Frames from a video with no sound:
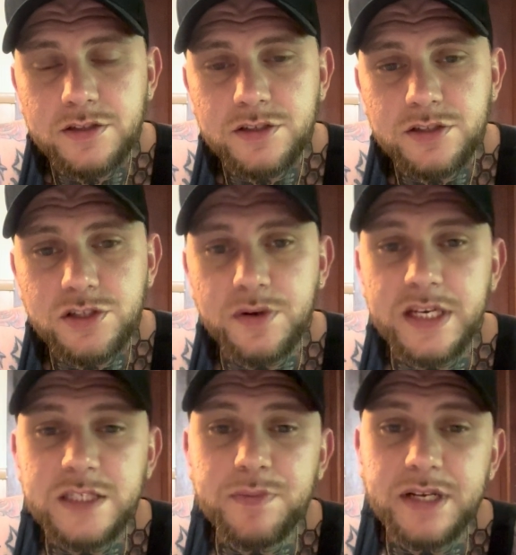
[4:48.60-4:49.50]
So
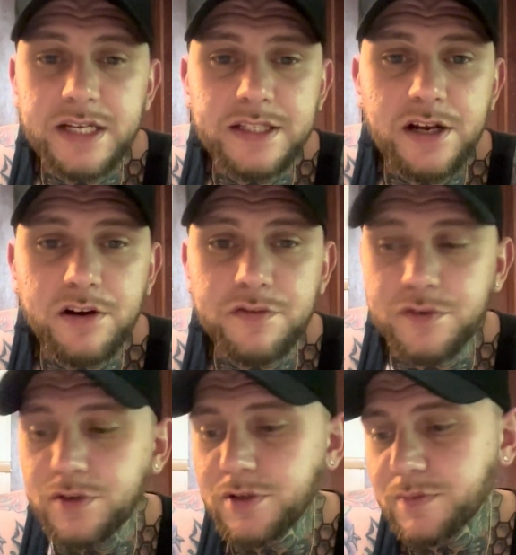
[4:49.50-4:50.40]
he's been in there
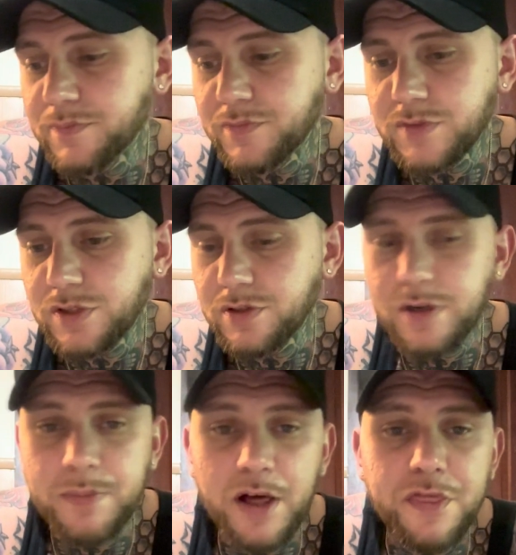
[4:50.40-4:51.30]
for
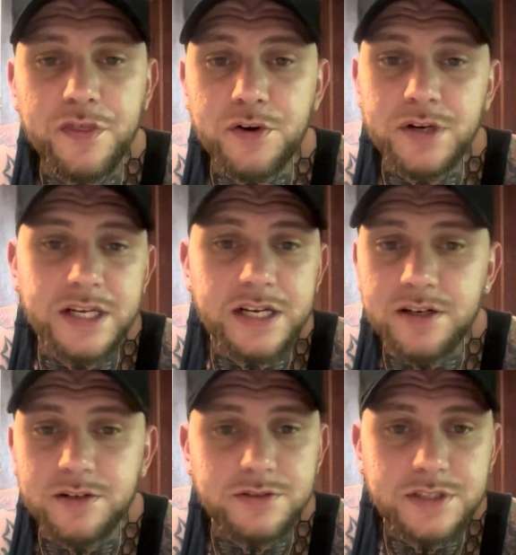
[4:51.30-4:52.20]
about 30
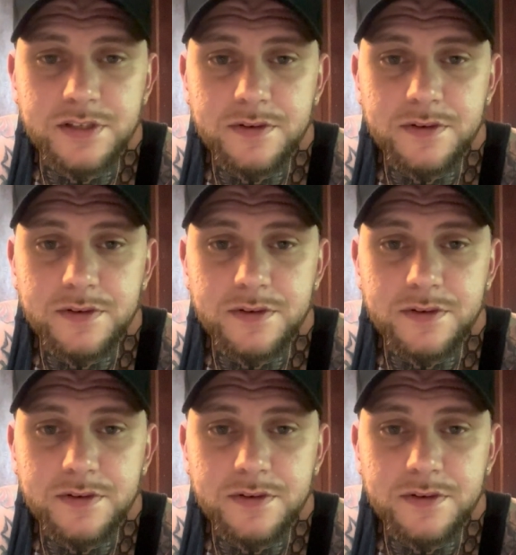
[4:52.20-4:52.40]
years.